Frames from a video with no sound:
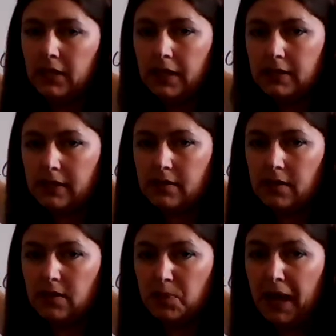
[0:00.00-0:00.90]
context to
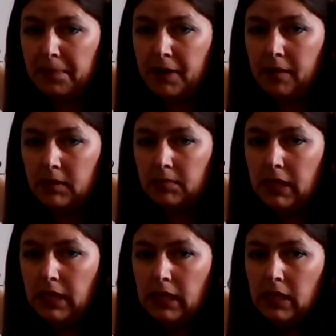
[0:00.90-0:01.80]
this bat problem?
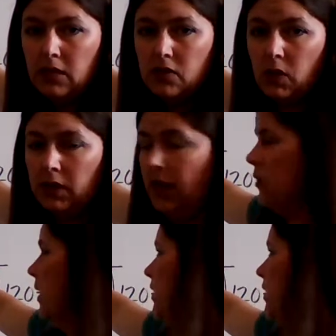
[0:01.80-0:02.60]
So another way